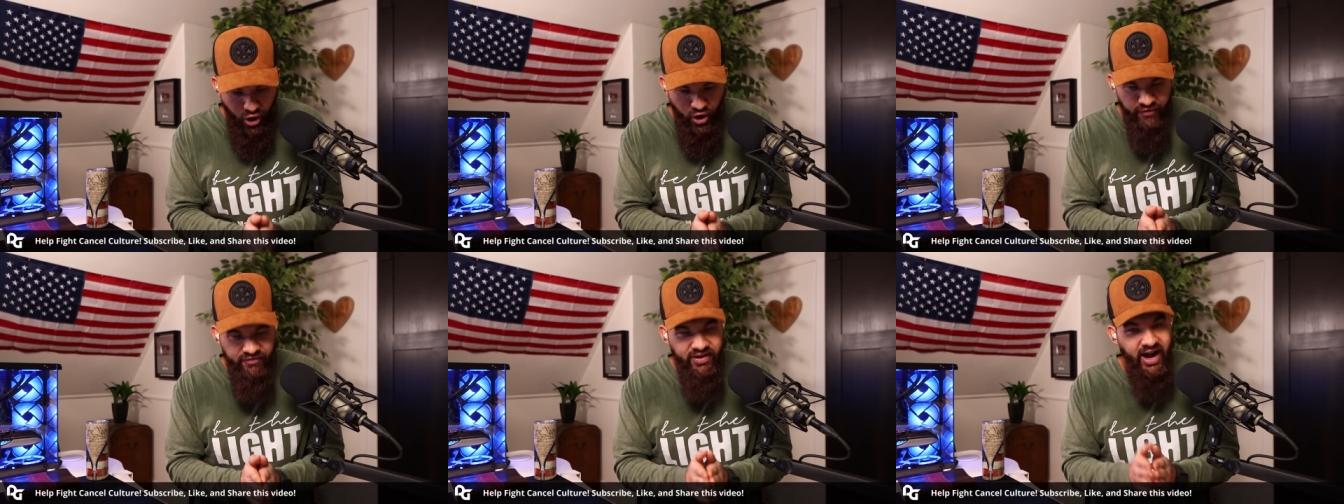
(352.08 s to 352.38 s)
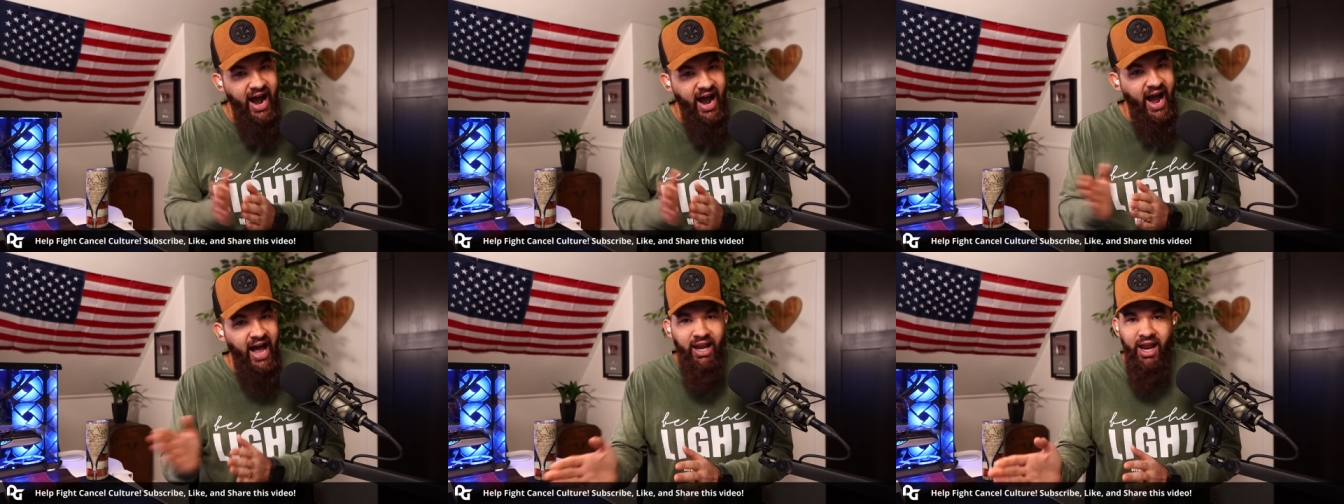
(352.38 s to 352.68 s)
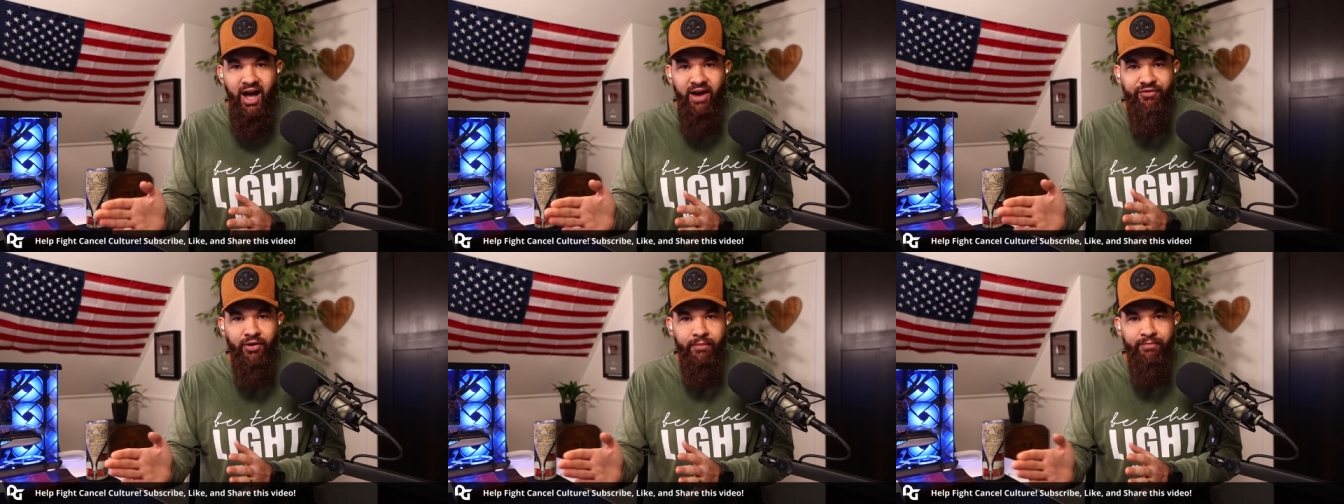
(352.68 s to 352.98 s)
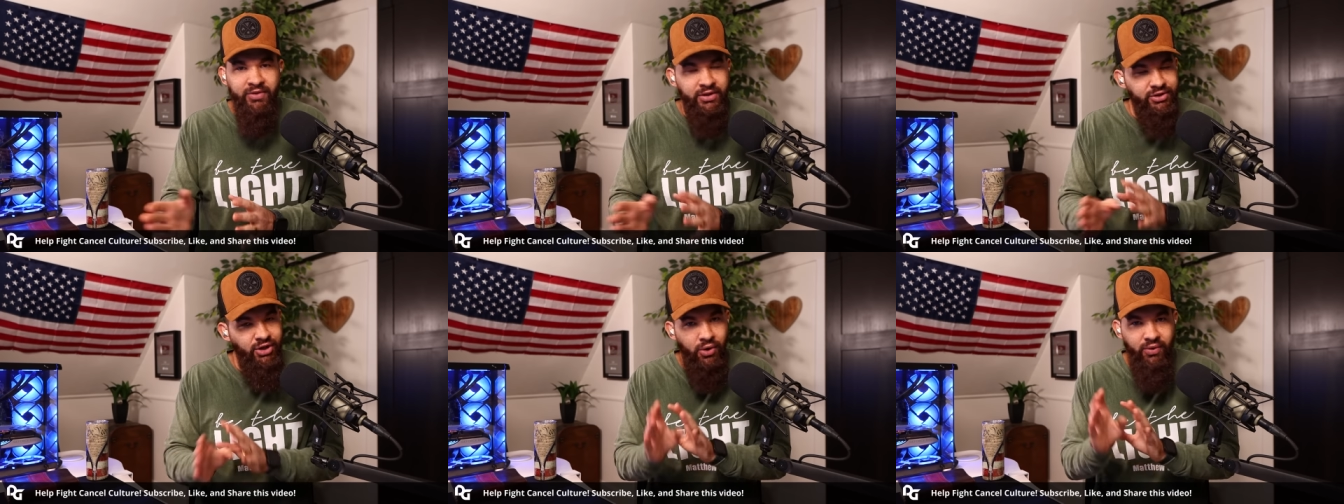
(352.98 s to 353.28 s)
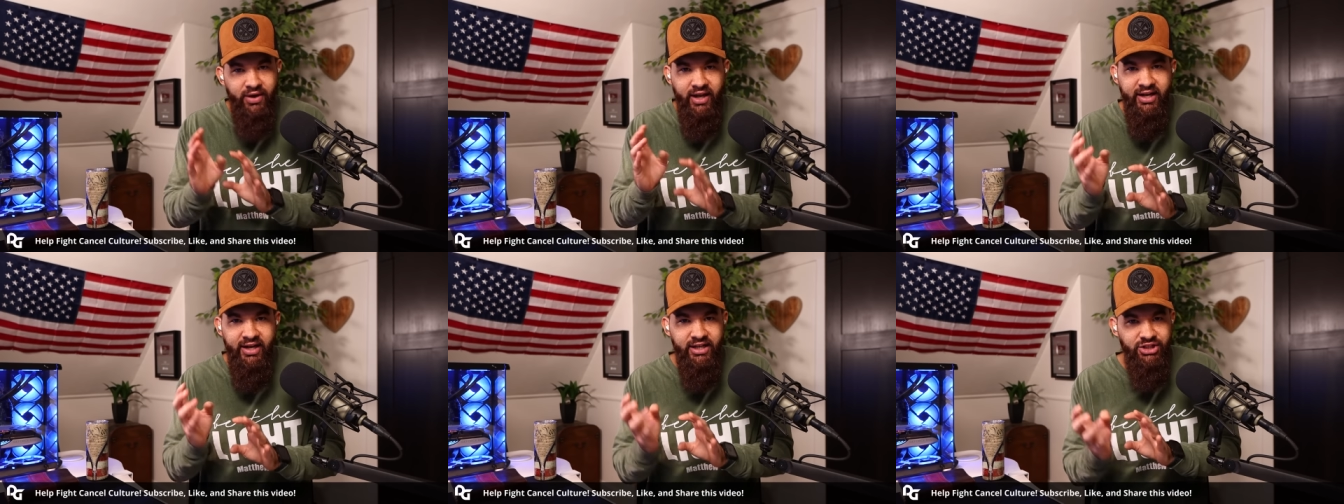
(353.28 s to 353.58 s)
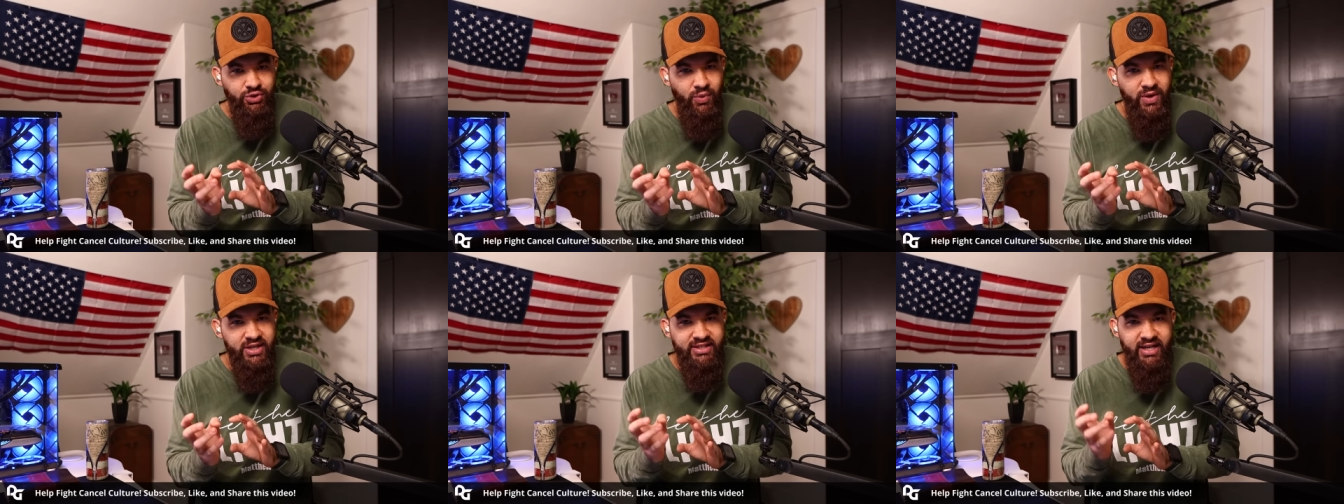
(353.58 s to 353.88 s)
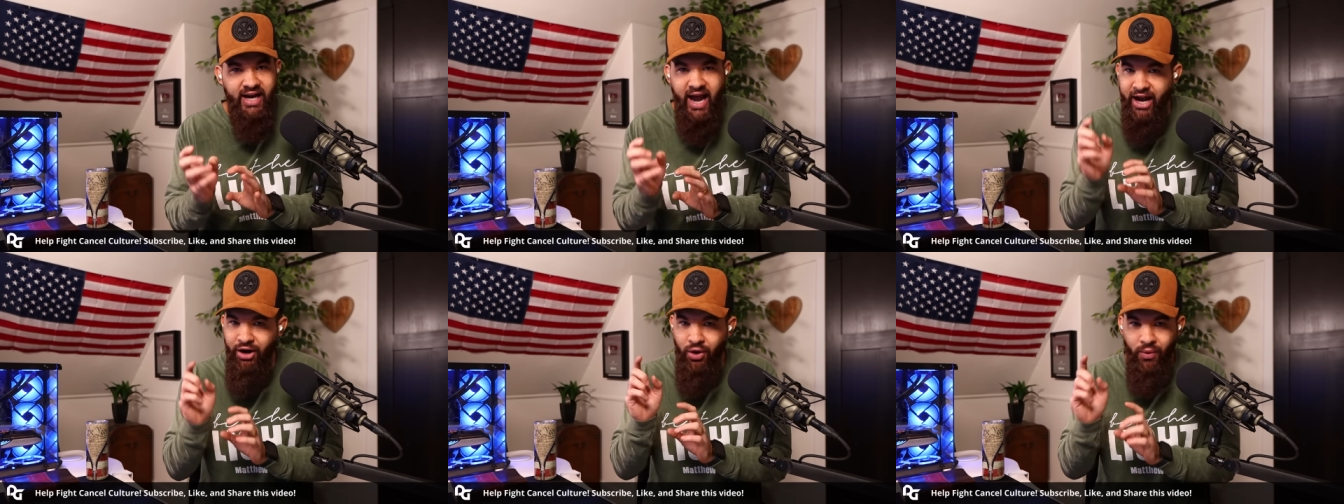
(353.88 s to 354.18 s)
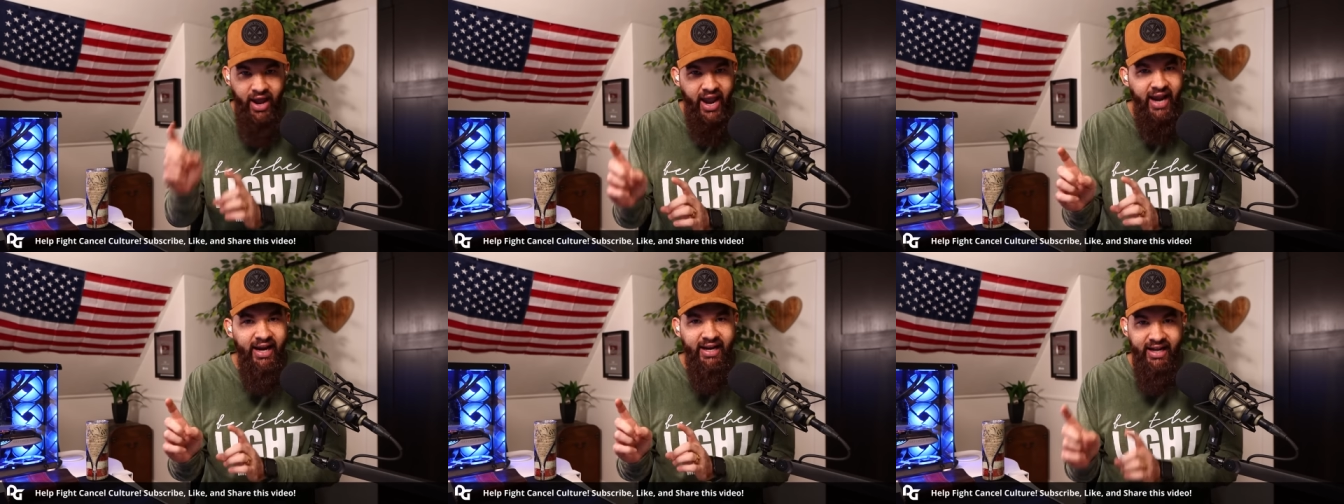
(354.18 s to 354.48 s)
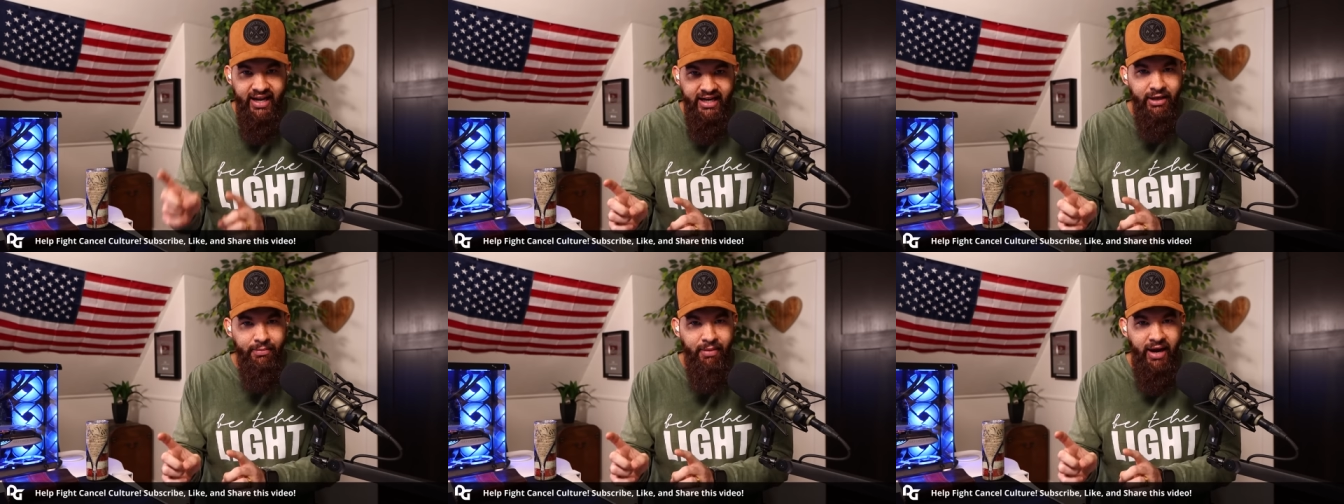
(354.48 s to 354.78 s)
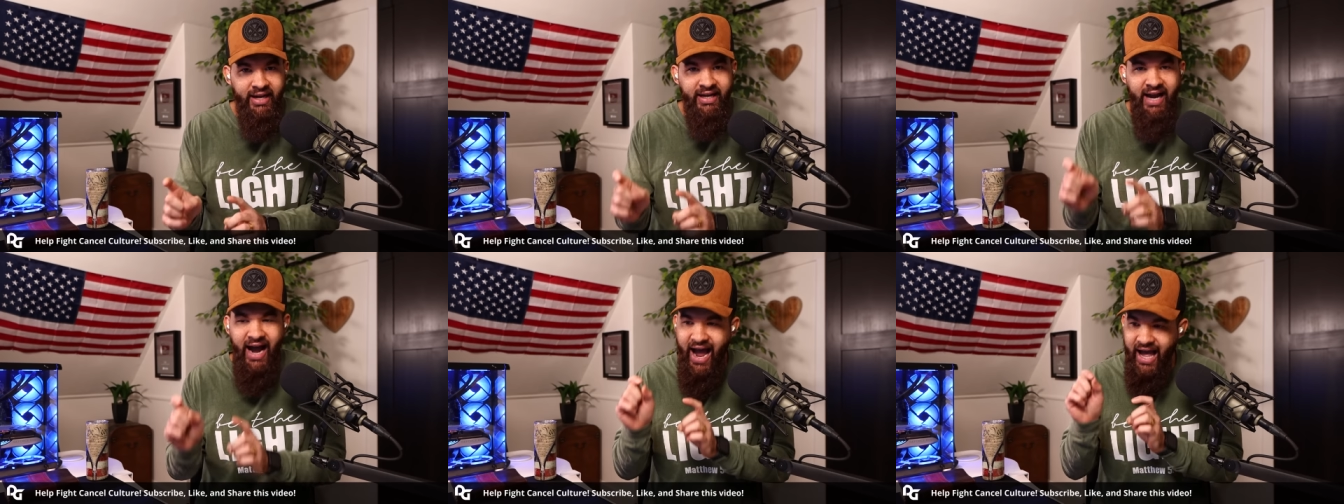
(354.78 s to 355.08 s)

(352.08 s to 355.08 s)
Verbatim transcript: off. I love them. Don't get it twisted. I don't hate anybody.